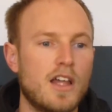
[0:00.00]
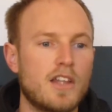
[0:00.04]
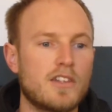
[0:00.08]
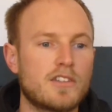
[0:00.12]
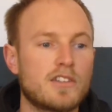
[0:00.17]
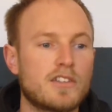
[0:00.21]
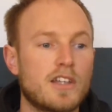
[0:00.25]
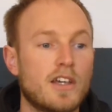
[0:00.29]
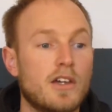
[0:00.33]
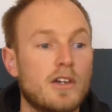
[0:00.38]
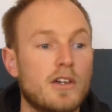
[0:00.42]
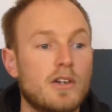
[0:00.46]

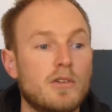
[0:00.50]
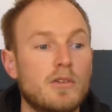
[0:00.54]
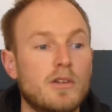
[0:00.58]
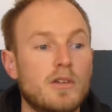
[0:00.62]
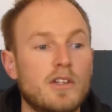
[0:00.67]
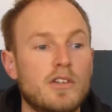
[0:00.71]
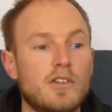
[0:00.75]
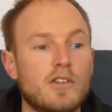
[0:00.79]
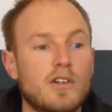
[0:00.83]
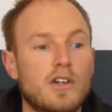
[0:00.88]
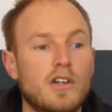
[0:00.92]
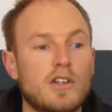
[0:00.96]
So
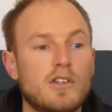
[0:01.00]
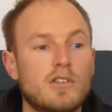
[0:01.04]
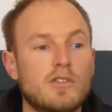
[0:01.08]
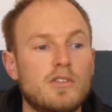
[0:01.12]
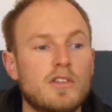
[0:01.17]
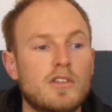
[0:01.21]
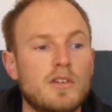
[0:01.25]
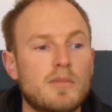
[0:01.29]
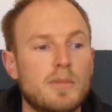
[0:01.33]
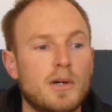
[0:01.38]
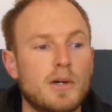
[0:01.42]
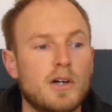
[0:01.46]
you can
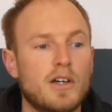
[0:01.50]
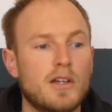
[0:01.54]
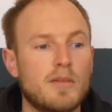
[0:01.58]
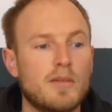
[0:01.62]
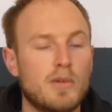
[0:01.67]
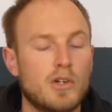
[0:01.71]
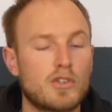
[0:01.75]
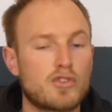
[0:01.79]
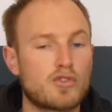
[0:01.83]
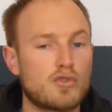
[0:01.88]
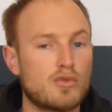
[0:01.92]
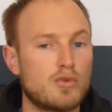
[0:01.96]
also buy
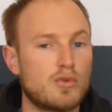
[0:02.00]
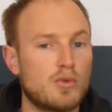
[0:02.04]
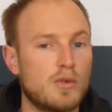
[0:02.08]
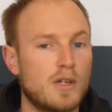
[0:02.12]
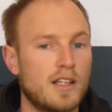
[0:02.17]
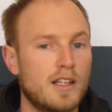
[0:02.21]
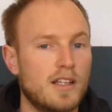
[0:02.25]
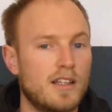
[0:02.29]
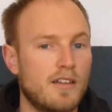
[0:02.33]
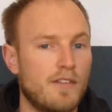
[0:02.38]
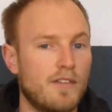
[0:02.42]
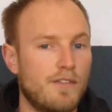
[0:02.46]
module
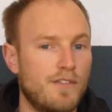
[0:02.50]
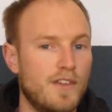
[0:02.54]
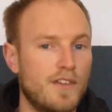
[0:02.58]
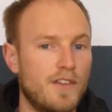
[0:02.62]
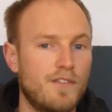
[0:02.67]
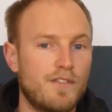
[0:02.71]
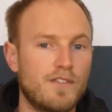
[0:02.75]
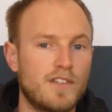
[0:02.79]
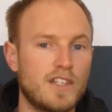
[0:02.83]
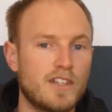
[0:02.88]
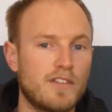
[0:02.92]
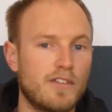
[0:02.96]

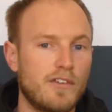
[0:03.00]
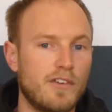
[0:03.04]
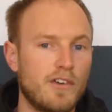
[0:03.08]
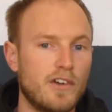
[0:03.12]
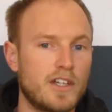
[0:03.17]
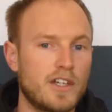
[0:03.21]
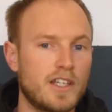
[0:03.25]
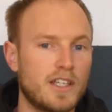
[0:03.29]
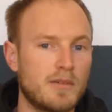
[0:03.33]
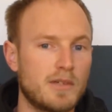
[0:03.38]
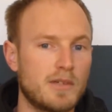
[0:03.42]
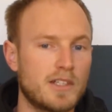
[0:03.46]

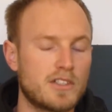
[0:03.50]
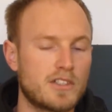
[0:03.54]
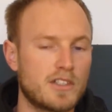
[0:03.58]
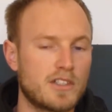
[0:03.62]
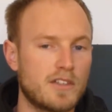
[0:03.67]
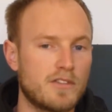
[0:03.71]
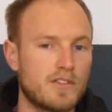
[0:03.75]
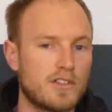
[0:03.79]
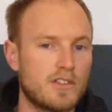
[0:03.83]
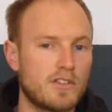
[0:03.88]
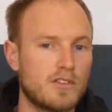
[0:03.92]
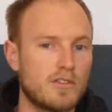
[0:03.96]
53, which
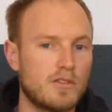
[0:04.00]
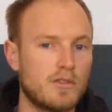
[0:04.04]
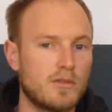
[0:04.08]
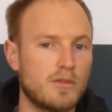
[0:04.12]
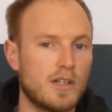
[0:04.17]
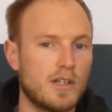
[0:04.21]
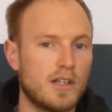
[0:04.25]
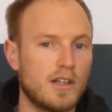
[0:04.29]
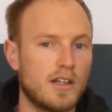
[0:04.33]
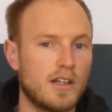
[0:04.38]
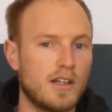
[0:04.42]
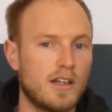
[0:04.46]
gives
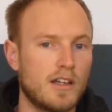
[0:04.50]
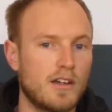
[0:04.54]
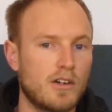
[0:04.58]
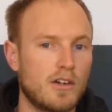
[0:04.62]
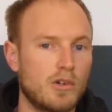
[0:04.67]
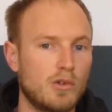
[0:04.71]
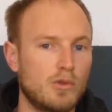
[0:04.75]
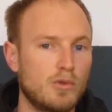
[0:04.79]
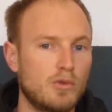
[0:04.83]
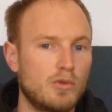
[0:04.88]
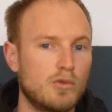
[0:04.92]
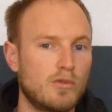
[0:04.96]
you
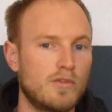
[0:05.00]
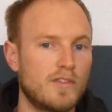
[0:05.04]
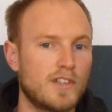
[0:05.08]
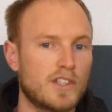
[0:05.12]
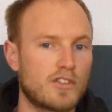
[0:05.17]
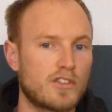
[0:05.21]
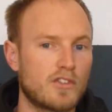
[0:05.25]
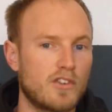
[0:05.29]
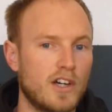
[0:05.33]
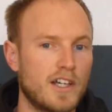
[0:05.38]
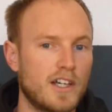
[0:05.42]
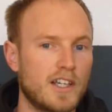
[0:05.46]
all the
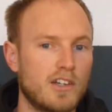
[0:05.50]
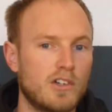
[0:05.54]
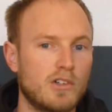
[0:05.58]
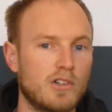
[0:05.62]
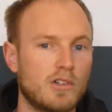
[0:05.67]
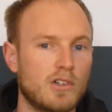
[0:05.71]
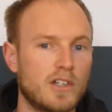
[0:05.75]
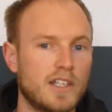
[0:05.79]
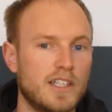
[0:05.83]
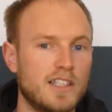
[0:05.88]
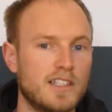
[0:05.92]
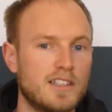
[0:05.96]

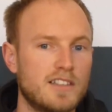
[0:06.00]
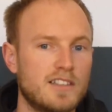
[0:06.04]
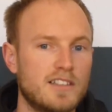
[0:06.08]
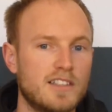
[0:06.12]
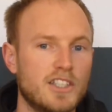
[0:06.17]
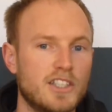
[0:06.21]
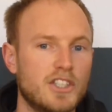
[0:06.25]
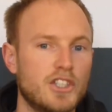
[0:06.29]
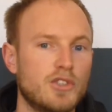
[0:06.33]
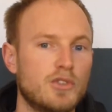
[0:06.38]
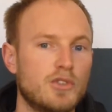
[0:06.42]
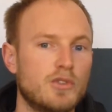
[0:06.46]
Tricore
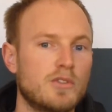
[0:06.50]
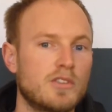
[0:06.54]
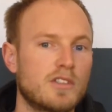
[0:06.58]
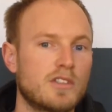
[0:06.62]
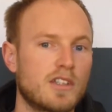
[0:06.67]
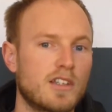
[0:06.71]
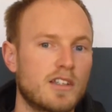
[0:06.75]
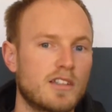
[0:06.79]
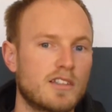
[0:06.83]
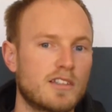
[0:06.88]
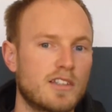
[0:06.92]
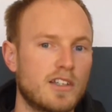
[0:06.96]
ECUs.
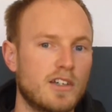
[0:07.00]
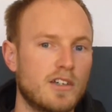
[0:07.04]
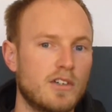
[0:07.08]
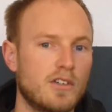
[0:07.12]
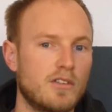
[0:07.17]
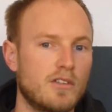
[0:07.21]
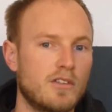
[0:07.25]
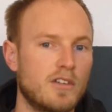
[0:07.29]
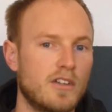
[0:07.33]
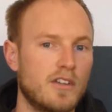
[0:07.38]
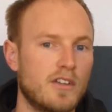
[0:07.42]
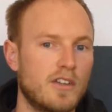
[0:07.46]

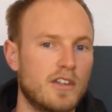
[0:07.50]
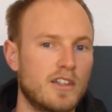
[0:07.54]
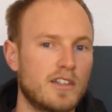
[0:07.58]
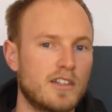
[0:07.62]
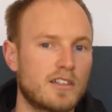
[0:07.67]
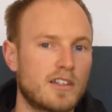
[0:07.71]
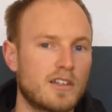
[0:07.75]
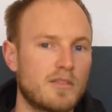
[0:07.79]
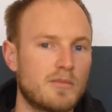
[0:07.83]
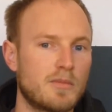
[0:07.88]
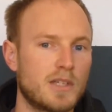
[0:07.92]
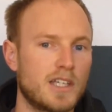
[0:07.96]
So
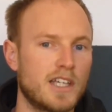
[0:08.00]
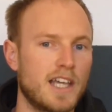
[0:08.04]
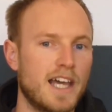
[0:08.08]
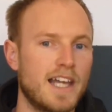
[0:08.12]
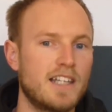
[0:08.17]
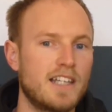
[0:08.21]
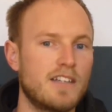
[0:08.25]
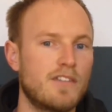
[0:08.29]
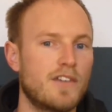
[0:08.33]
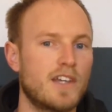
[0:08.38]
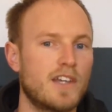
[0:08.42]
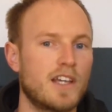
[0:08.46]
this can be
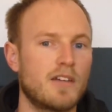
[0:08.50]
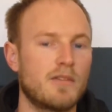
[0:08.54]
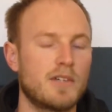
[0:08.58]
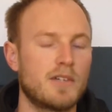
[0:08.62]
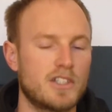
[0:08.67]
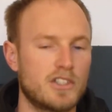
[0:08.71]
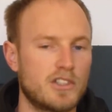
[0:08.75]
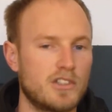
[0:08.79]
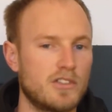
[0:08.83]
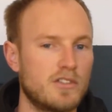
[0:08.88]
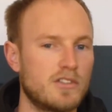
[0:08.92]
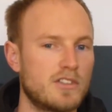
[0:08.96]
anything
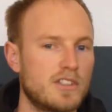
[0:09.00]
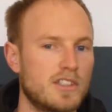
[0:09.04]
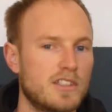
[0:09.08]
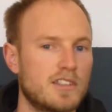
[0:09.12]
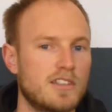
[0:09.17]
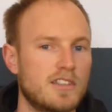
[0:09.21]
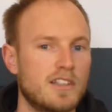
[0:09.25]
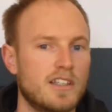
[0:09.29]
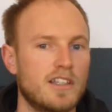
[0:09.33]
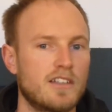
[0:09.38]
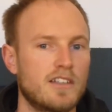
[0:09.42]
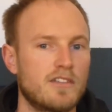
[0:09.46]
which
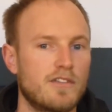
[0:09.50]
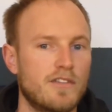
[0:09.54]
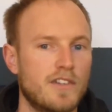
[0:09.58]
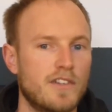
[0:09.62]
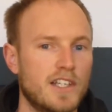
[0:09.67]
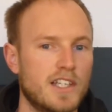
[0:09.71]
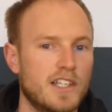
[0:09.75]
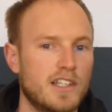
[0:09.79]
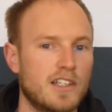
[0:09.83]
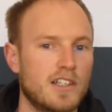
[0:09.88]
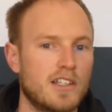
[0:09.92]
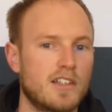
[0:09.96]
uses the
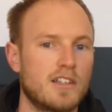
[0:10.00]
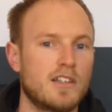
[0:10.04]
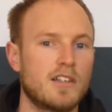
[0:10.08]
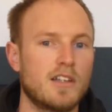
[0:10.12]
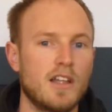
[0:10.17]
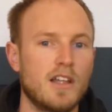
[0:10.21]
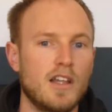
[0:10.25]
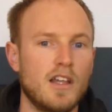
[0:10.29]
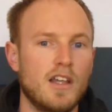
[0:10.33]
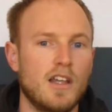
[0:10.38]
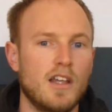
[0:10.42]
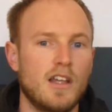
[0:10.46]
Infineon
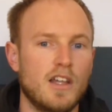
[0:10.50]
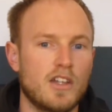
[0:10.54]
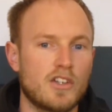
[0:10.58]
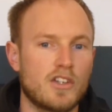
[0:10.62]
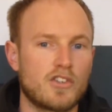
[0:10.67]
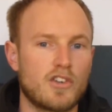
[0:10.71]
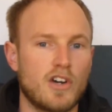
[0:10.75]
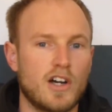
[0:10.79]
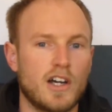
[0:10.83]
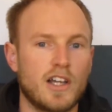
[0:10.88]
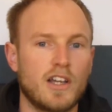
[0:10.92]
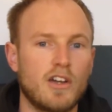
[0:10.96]

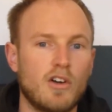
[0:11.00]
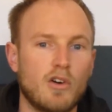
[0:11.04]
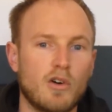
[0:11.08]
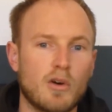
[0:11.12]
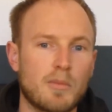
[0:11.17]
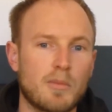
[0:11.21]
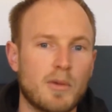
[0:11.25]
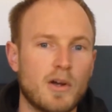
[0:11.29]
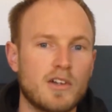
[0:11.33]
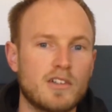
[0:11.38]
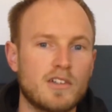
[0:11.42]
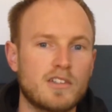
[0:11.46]

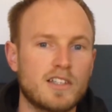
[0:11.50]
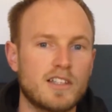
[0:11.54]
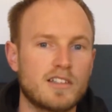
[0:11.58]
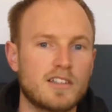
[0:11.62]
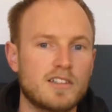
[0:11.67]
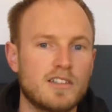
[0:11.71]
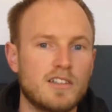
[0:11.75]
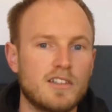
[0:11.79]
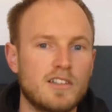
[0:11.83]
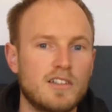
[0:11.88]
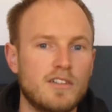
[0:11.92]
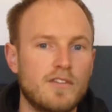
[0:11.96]
Tricore
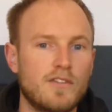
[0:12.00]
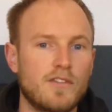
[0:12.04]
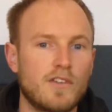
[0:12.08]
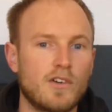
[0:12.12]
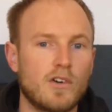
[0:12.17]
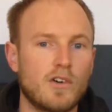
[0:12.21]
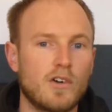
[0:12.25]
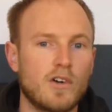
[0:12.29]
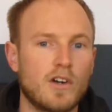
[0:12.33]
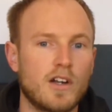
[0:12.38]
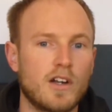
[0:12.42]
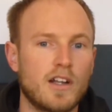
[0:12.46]
processors,
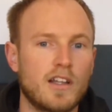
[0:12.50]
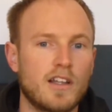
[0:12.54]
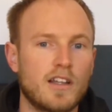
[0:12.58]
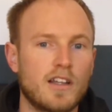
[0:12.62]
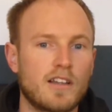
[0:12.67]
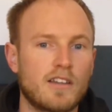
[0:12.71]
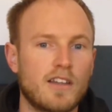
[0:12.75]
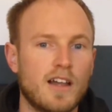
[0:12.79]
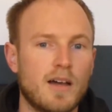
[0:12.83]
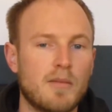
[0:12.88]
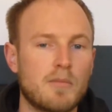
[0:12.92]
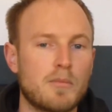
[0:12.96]
for
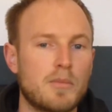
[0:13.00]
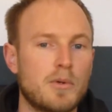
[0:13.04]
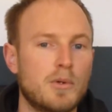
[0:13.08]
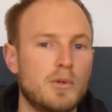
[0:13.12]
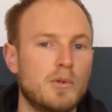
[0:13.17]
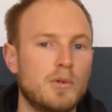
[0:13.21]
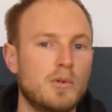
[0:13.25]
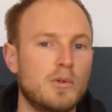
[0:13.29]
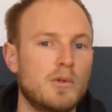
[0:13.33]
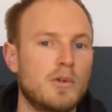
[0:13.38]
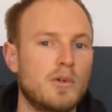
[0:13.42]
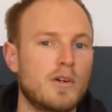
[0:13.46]

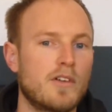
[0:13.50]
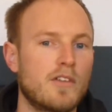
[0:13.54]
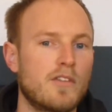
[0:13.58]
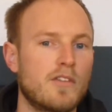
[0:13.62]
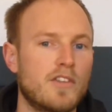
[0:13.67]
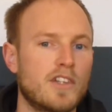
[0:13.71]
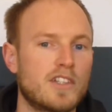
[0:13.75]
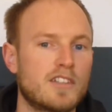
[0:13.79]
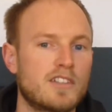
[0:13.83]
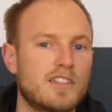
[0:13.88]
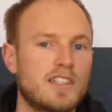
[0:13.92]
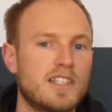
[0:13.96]
example
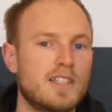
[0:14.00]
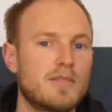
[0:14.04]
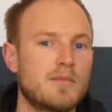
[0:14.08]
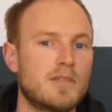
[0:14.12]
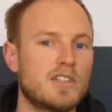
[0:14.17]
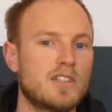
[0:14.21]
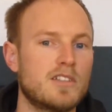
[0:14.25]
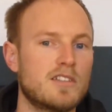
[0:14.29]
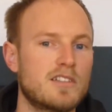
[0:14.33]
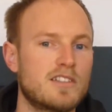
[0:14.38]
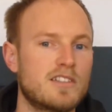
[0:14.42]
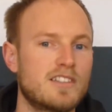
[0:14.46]
the
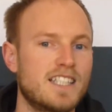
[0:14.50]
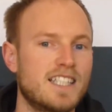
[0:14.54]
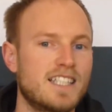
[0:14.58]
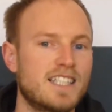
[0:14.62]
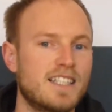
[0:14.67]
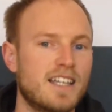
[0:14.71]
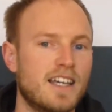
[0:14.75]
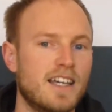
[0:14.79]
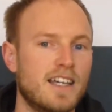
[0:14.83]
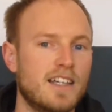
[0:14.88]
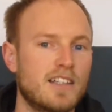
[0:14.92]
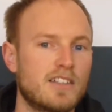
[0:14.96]
Siemens
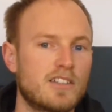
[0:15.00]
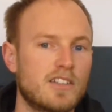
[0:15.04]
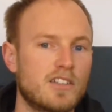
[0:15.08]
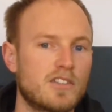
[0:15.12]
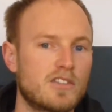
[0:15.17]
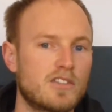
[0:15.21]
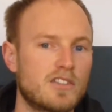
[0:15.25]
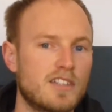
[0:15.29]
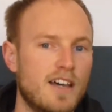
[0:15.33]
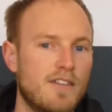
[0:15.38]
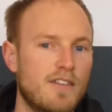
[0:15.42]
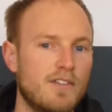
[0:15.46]
SID
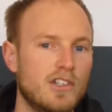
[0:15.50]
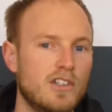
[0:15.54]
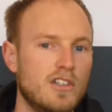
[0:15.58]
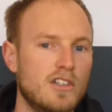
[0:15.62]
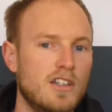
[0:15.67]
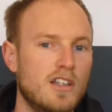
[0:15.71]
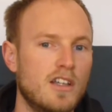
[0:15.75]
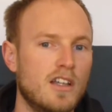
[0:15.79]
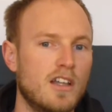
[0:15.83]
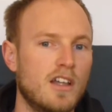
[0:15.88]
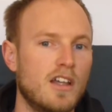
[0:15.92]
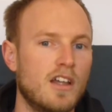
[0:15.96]
807.